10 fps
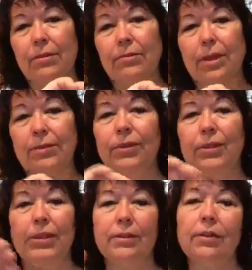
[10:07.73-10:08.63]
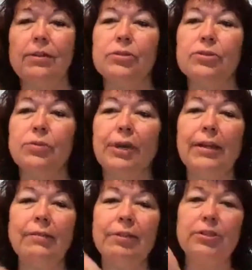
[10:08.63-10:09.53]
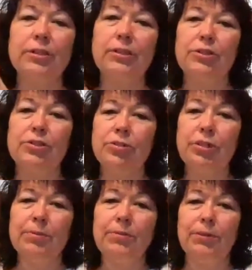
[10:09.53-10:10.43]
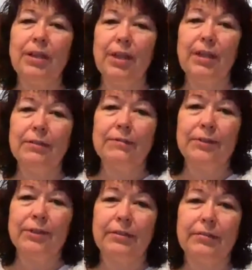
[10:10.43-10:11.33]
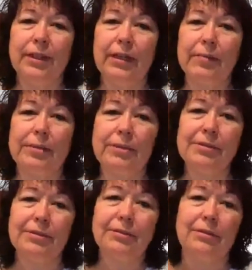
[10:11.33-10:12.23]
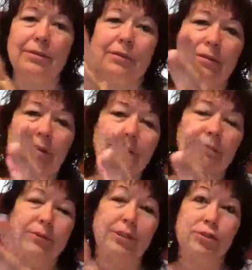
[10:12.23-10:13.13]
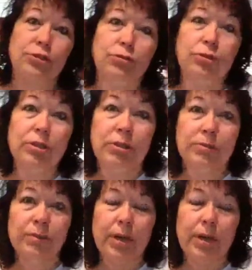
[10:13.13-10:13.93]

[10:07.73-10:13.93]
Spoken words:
right? We get swayed over to the extreme of love, and then what happens? It's too good.